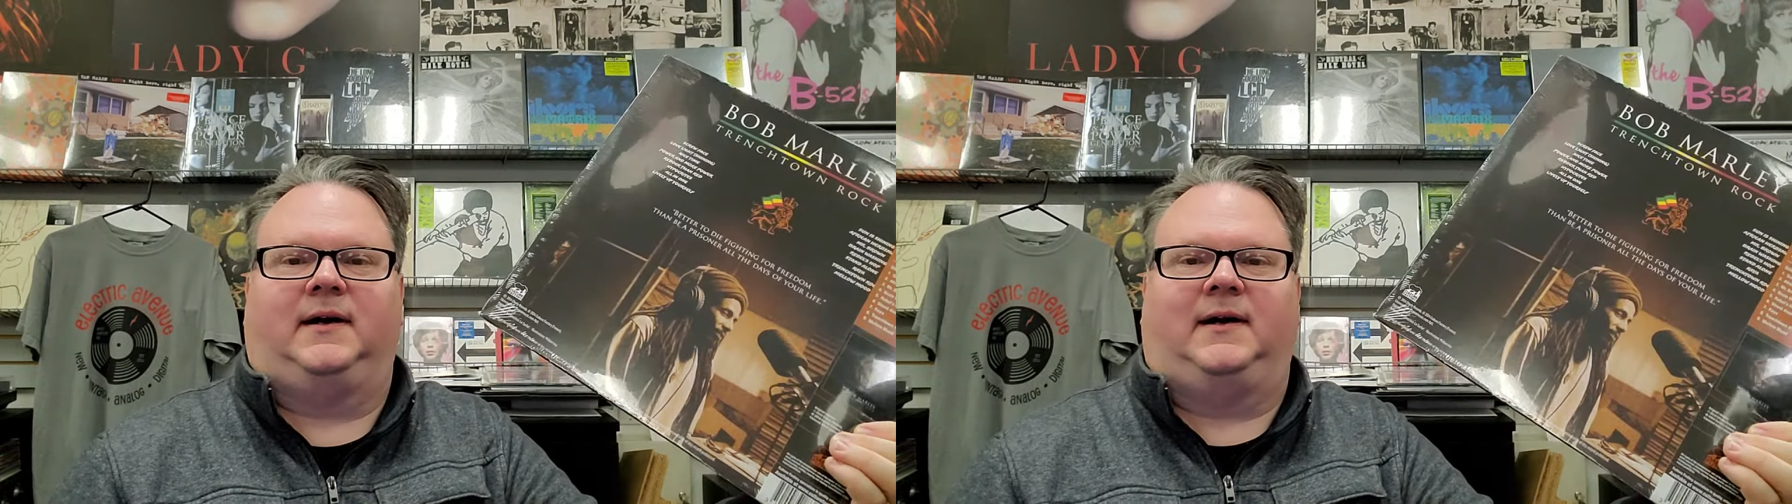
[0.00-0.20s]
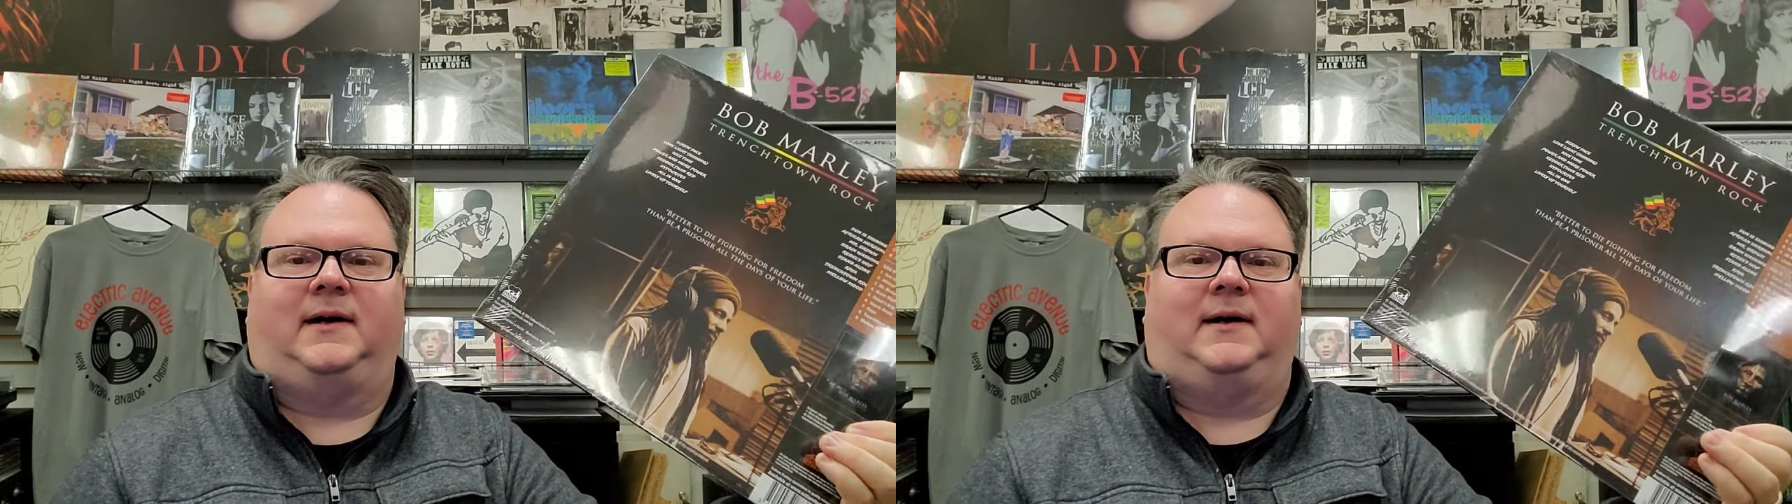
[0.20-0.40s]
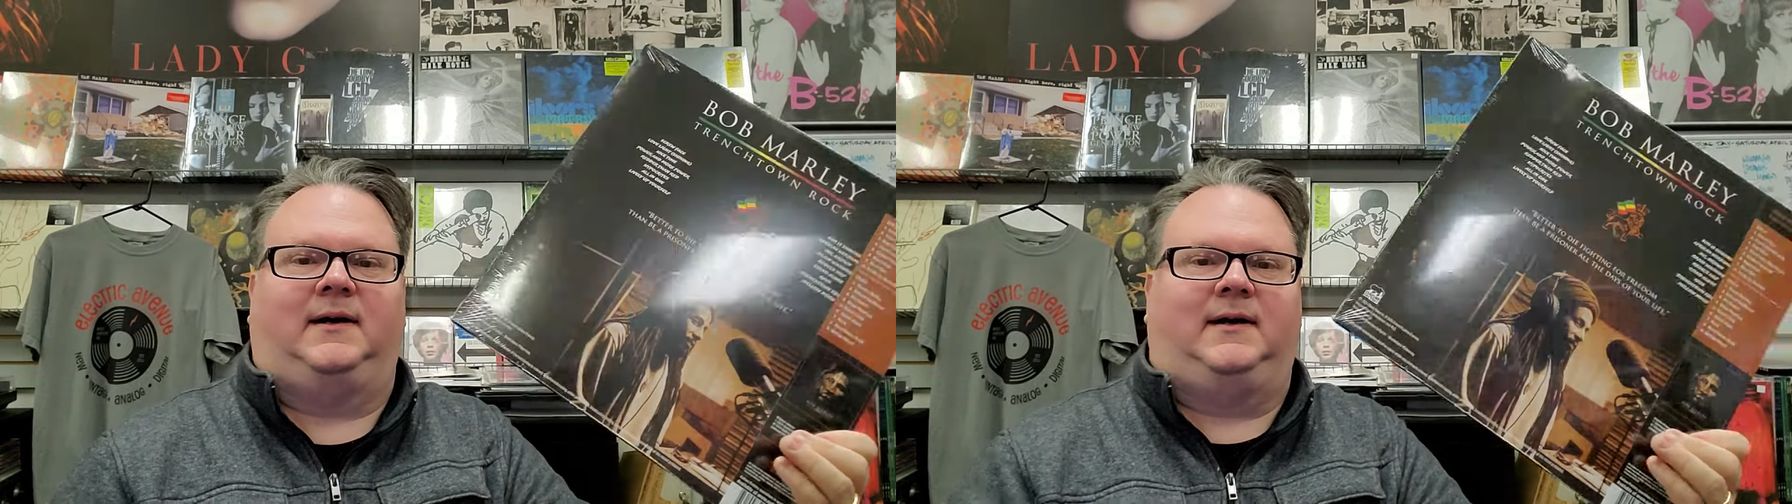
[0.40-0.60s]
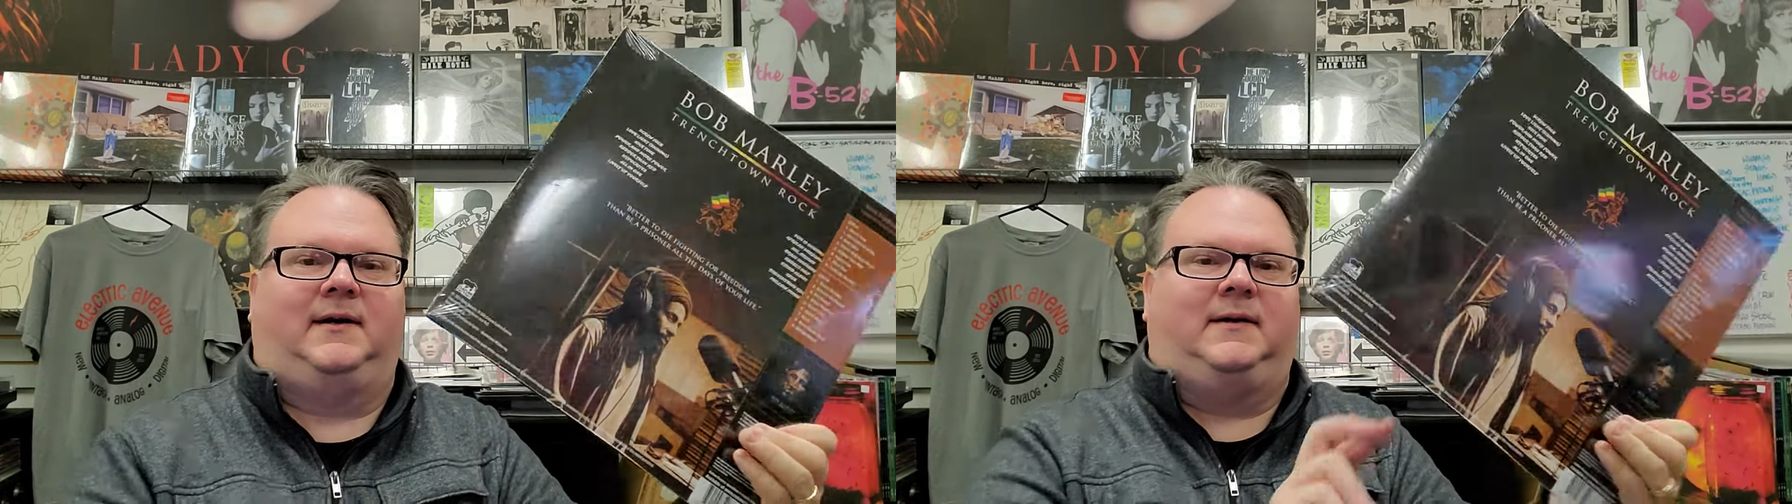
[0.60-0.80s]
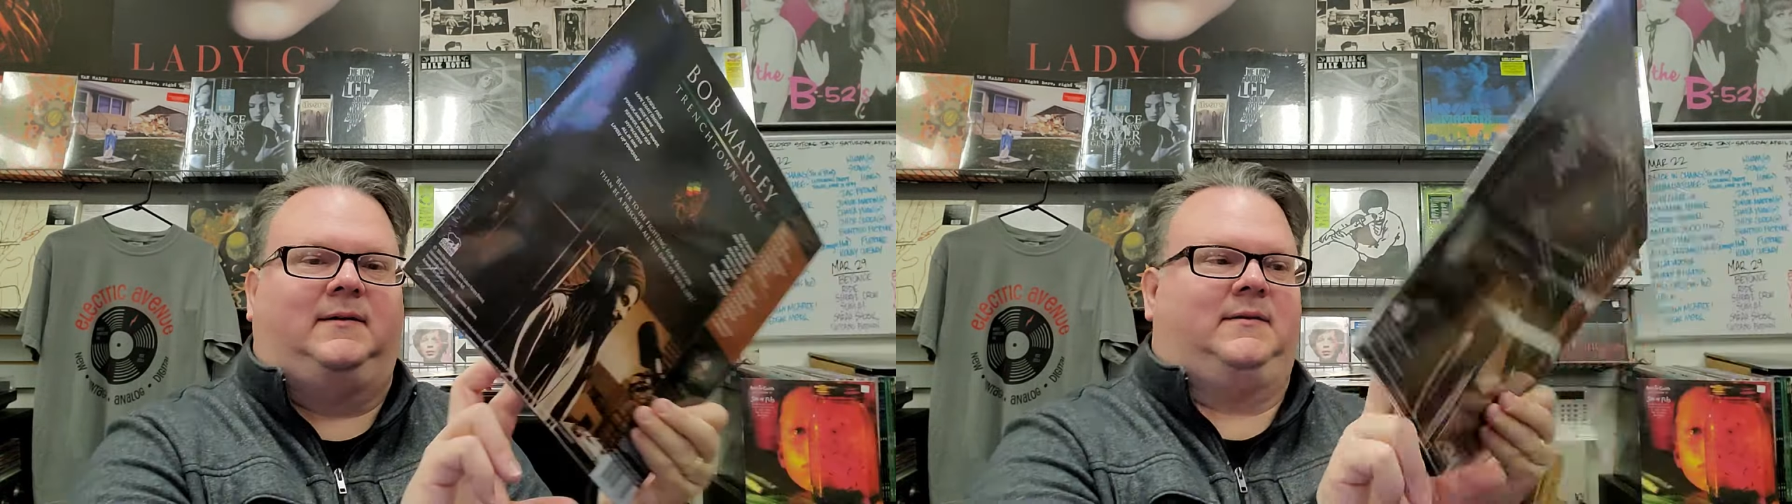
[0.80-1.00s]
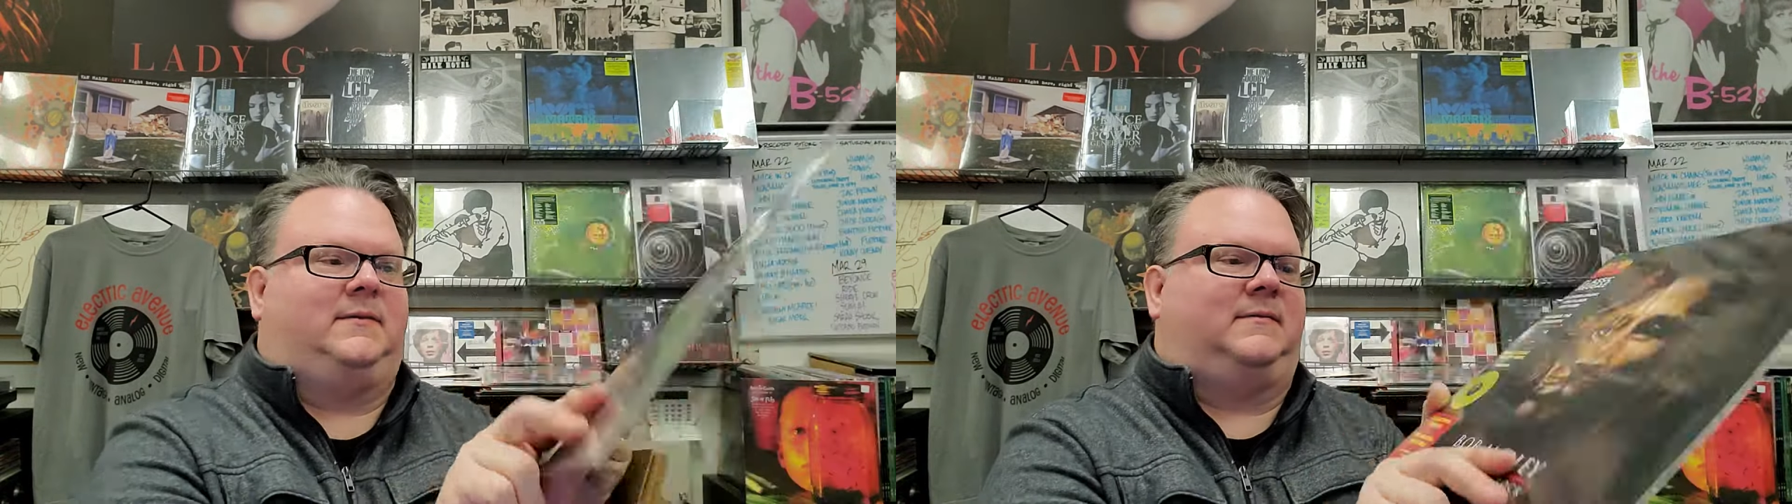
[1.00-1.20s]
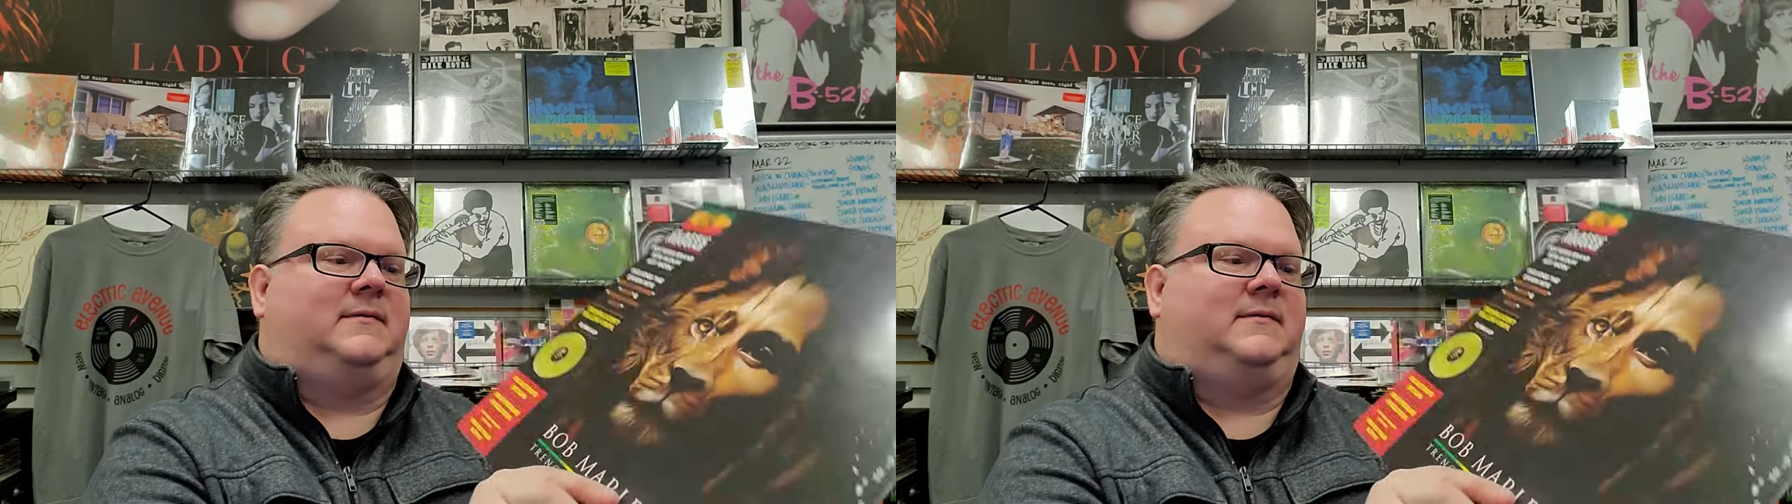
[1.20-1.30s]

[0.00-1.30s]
Uh,